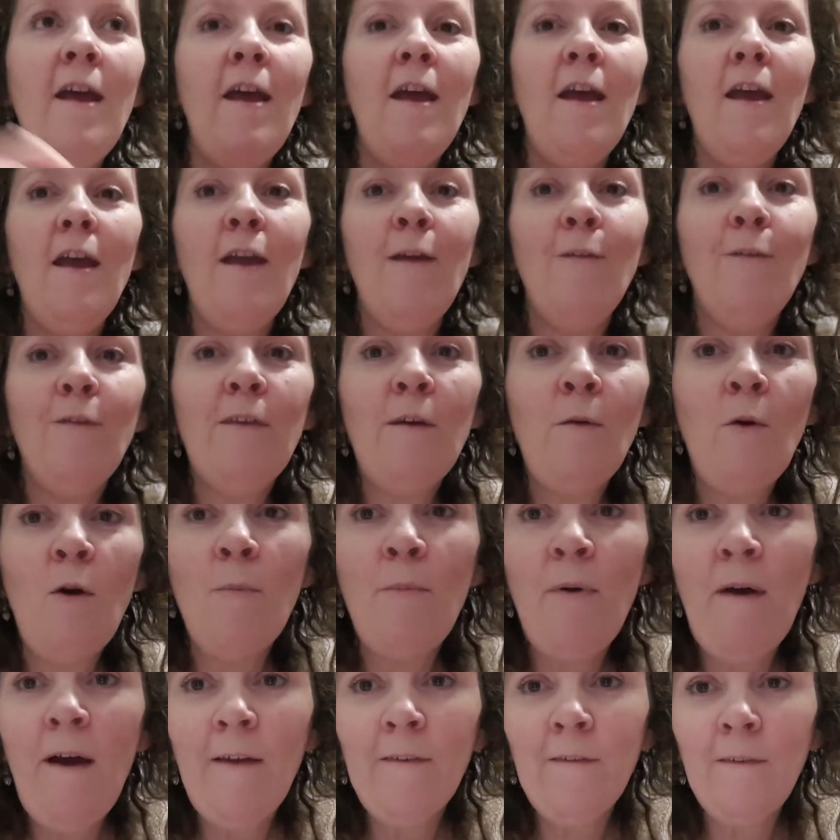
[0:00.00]
if
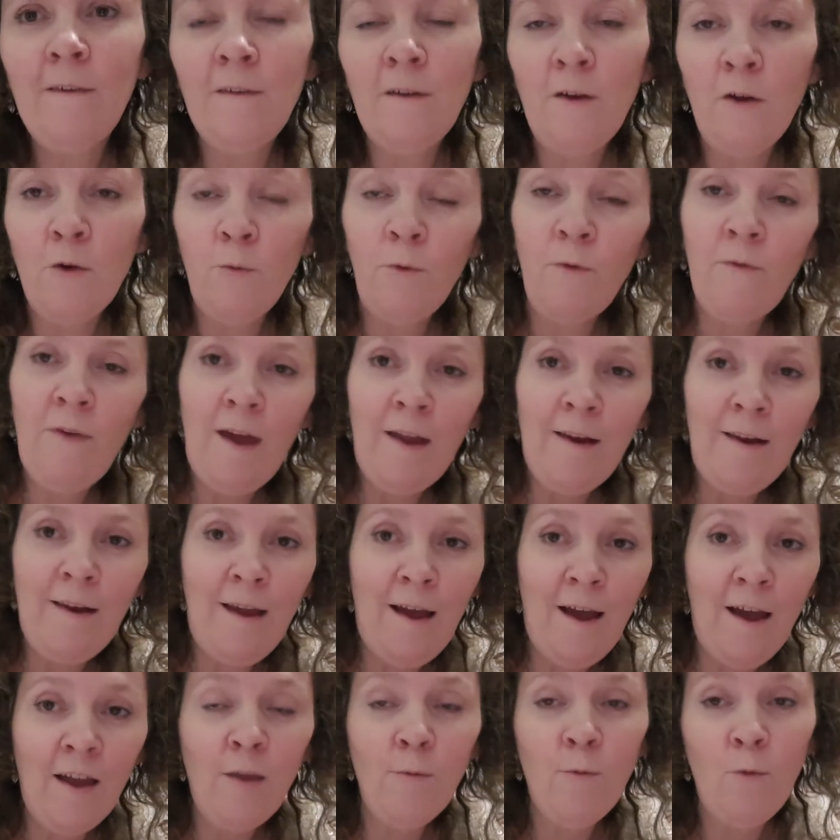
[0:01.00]
someone passes on and we've had an
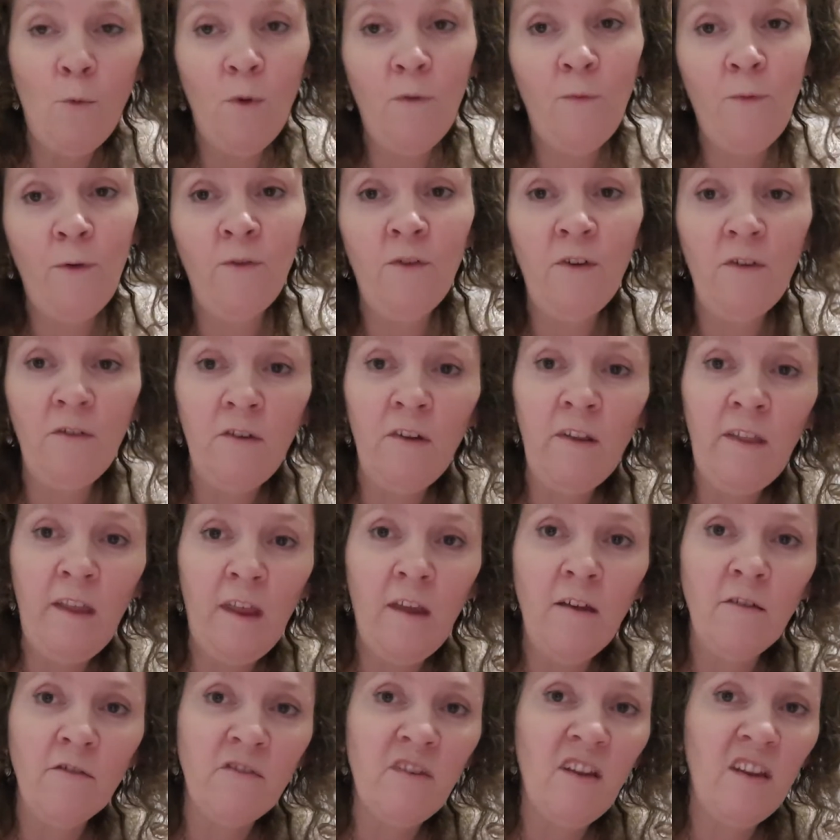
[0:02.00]
argument, we feel really, really
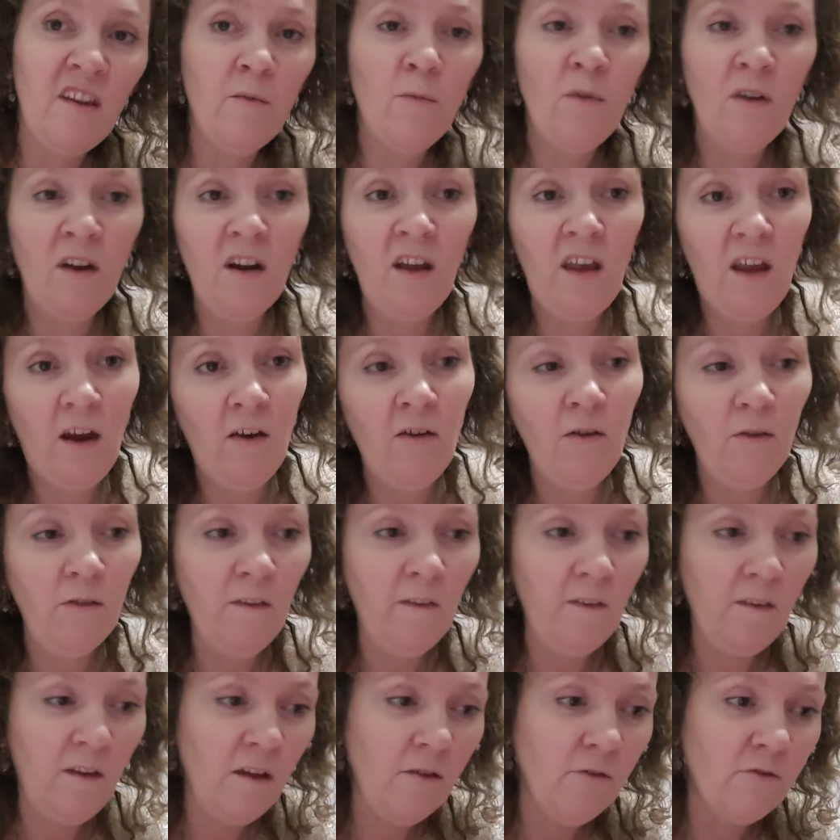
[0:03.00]
guilty and then we're going to carry all
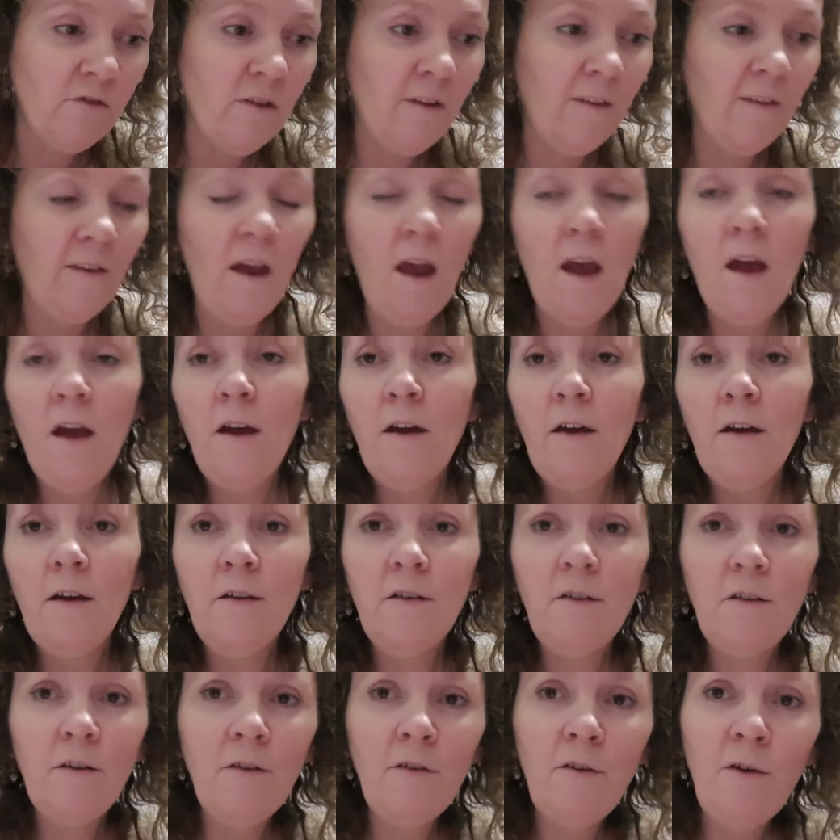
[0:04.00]
this guilt. And it's like,
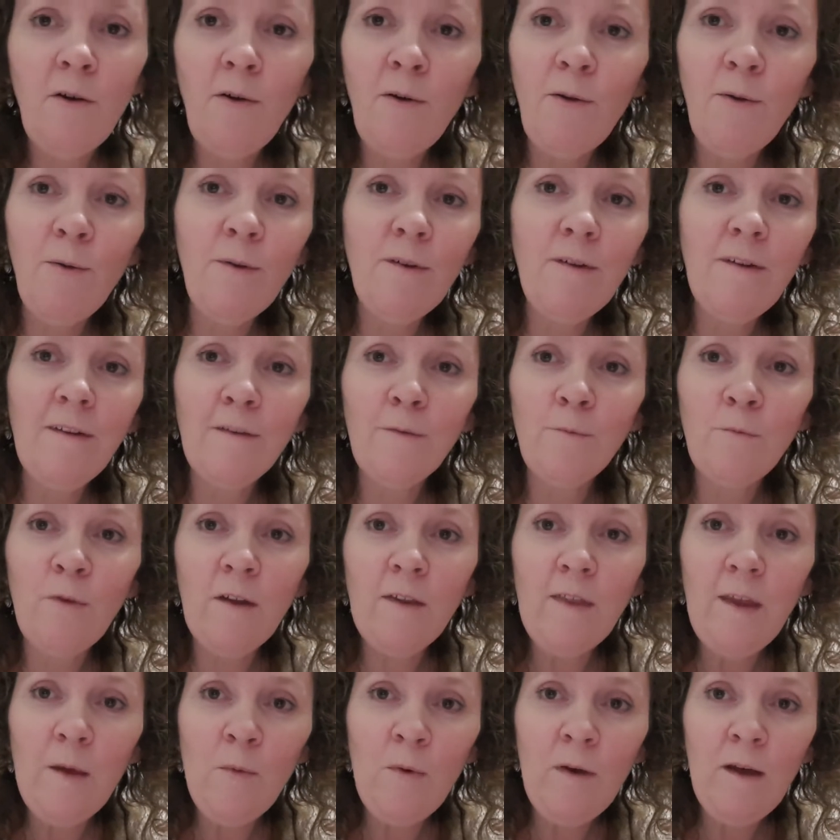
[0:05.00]
no, it doesn't
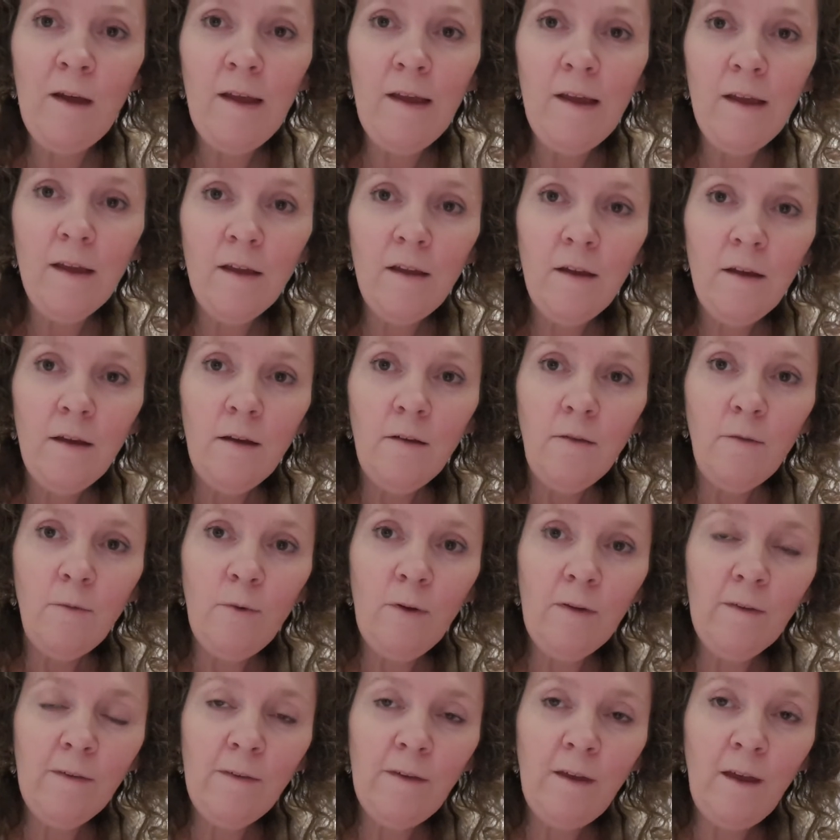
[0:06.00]
work that way.
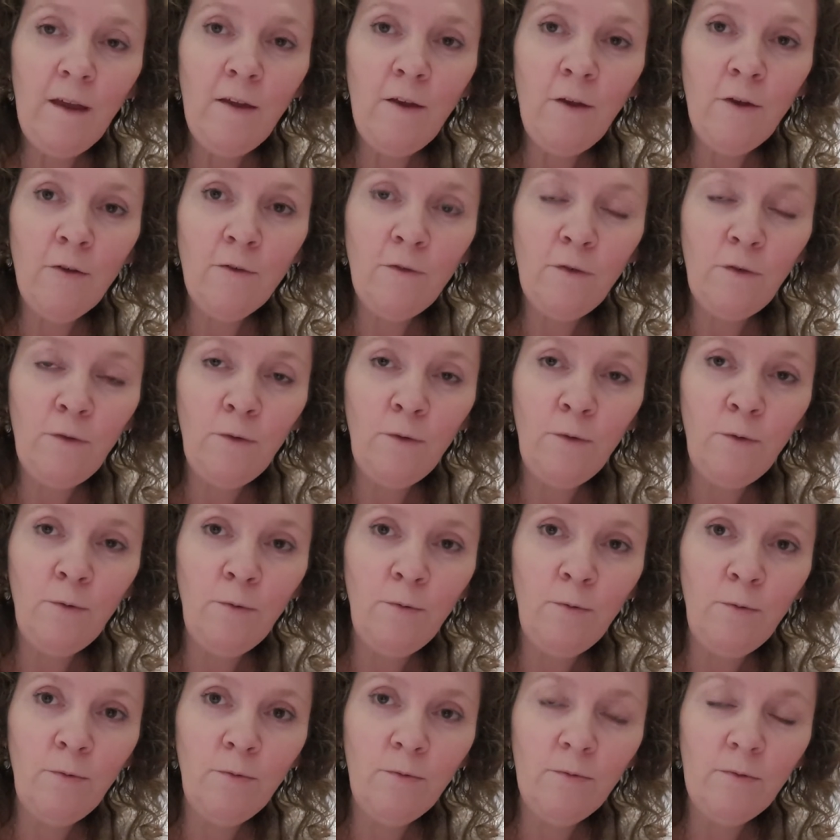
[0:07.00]
Once they go
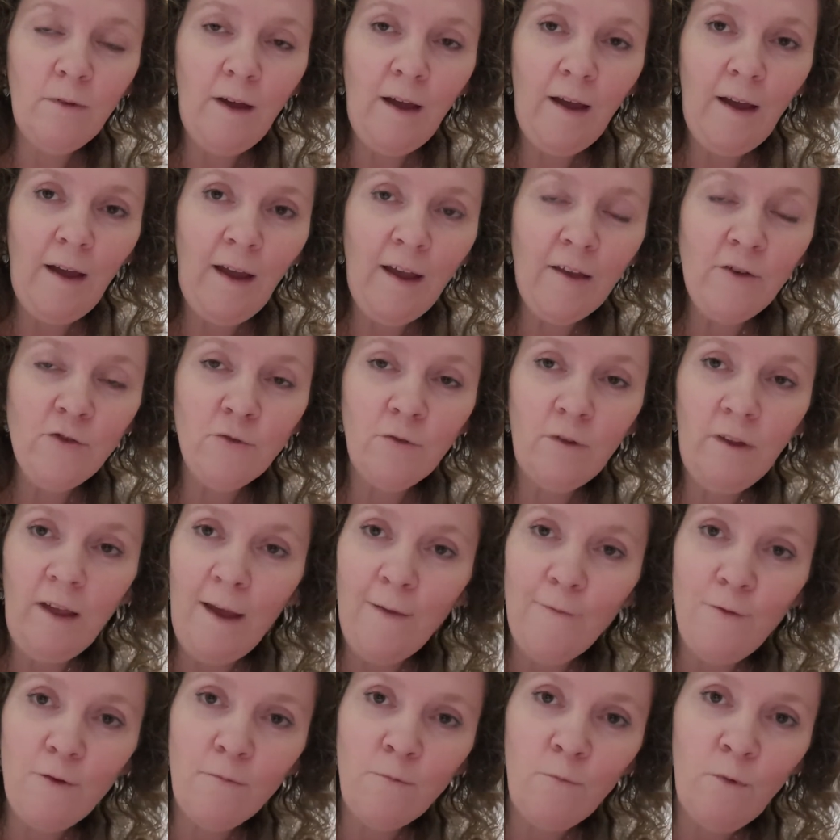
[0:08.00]
to angel
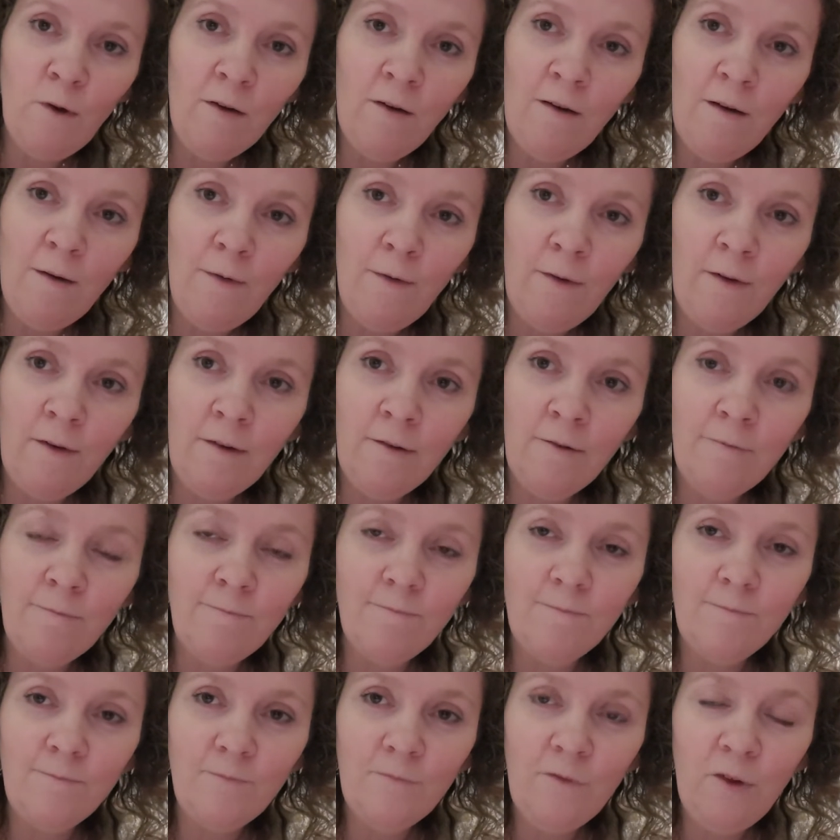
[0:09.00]
heaven, wherever,
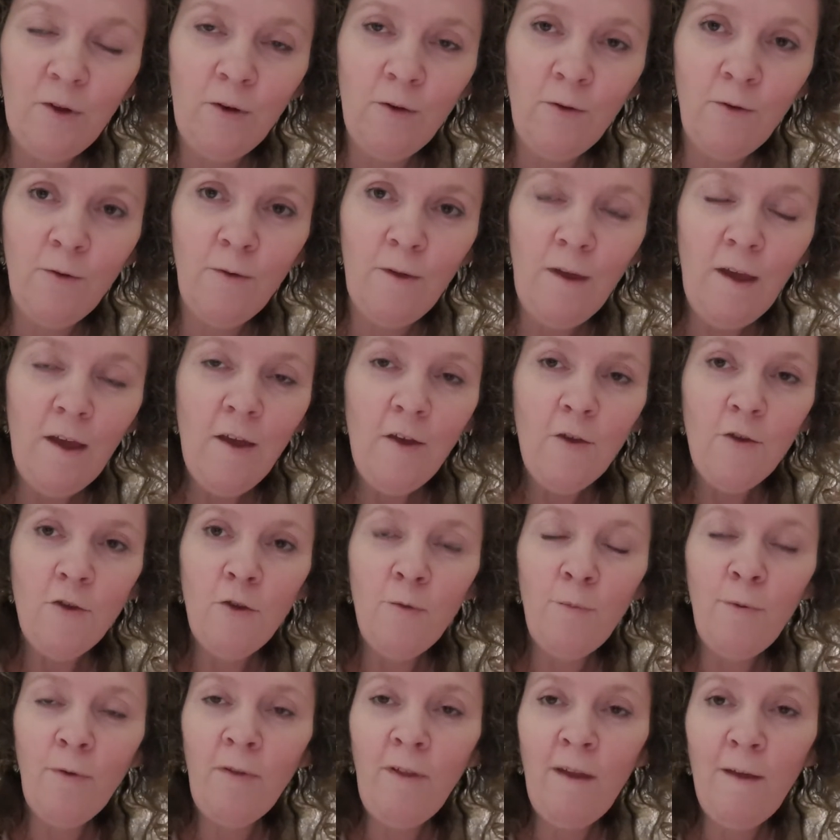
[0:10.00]

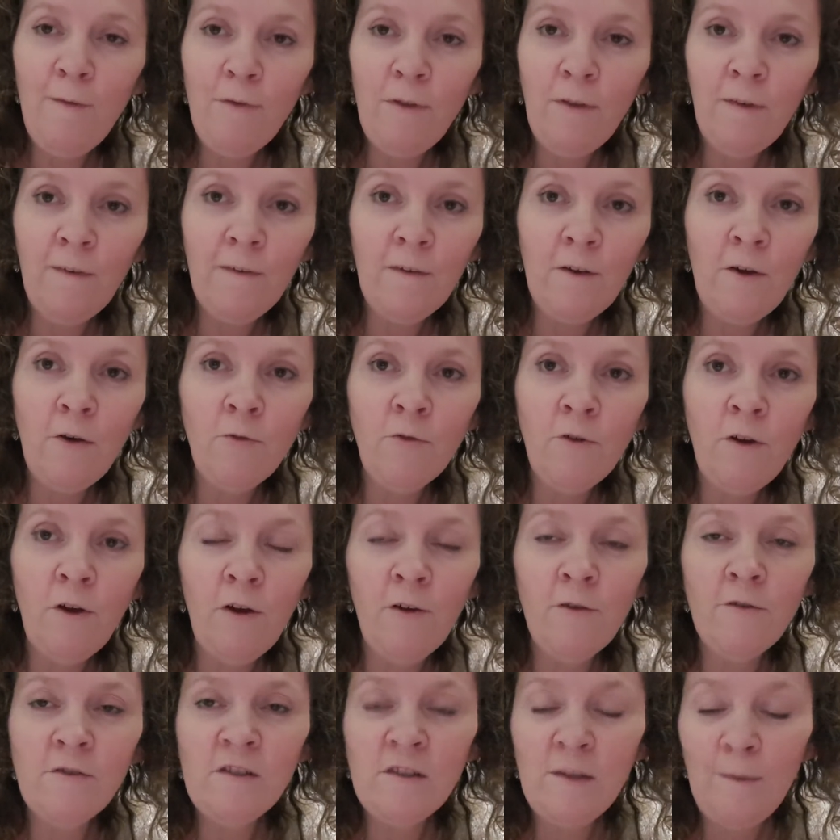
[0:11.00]
you believe the soul
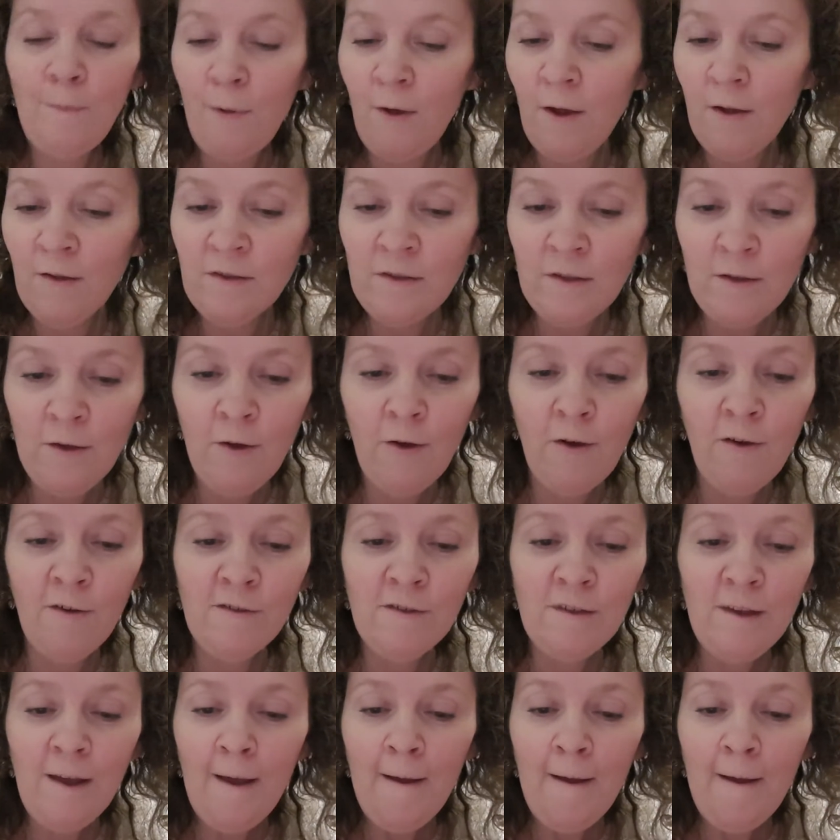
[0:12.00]
goes, the person goes,